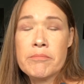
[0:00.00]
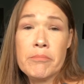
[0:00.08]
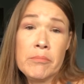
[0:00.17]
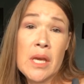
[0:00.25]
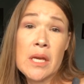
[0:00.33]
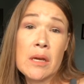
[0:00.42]

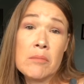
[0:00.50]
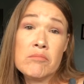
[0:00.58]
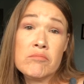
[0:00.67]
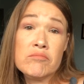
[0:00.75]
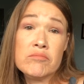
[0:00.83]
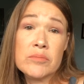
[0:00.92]
makeup.
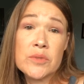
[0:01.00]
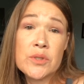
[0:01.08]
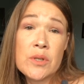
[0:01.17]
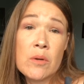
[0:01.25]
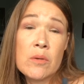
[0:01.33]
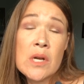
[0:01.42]

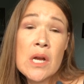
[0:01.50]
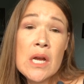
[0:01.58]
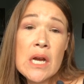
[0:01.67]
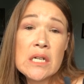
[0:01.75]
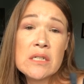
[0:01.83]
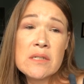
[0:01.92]
So,
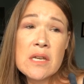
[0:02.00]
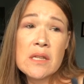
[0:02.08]
because I